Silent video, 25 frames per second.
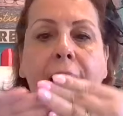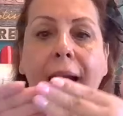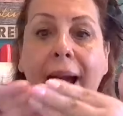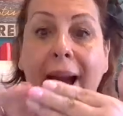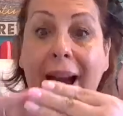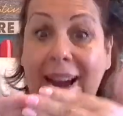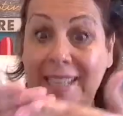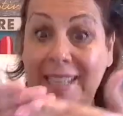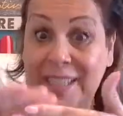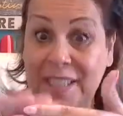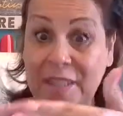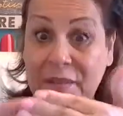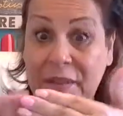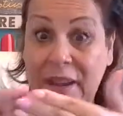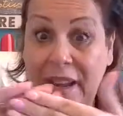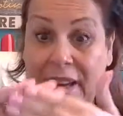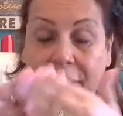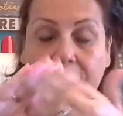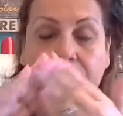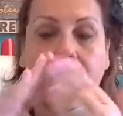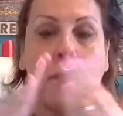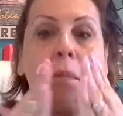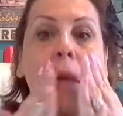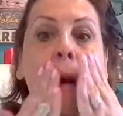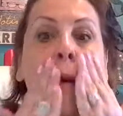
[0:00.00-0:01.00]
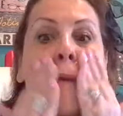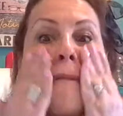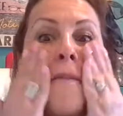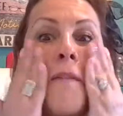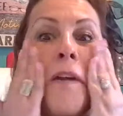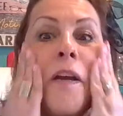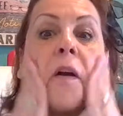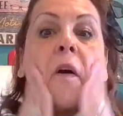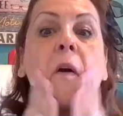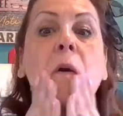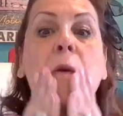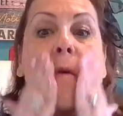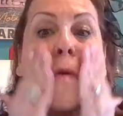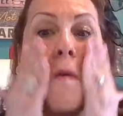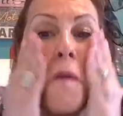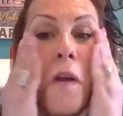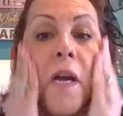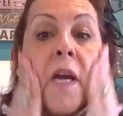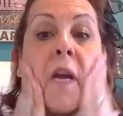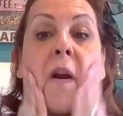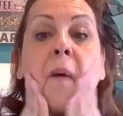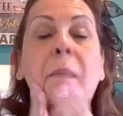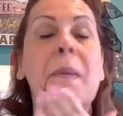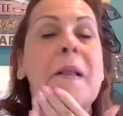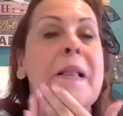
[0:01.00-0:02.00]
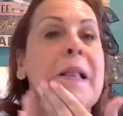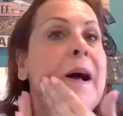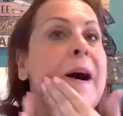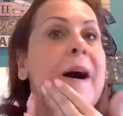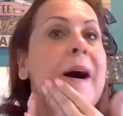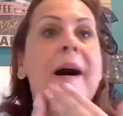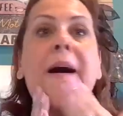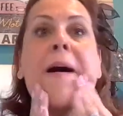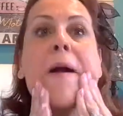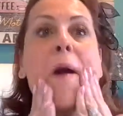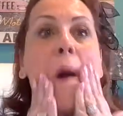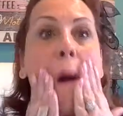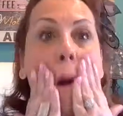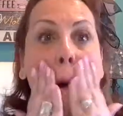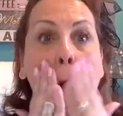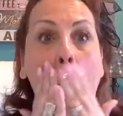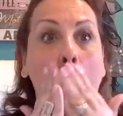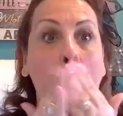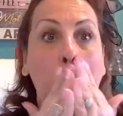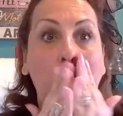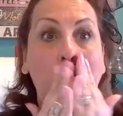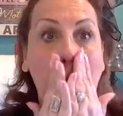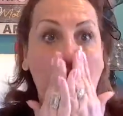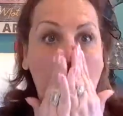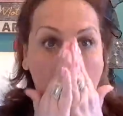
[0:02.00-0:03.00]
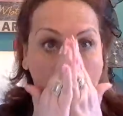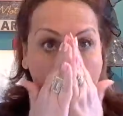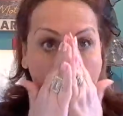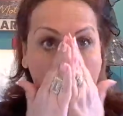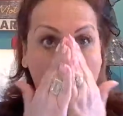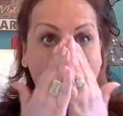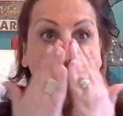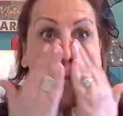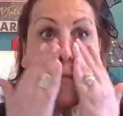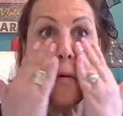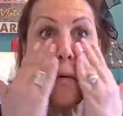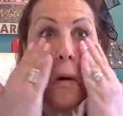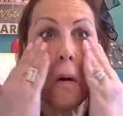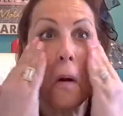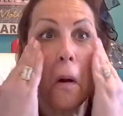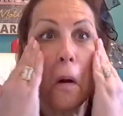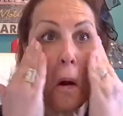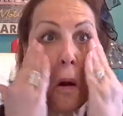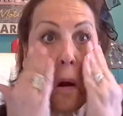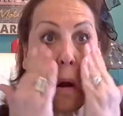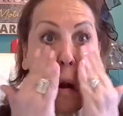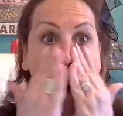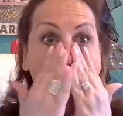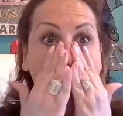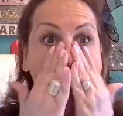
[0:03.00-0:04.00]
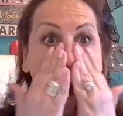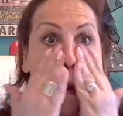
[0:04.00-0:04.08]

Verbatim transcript: activate it in my fingers and apply all over.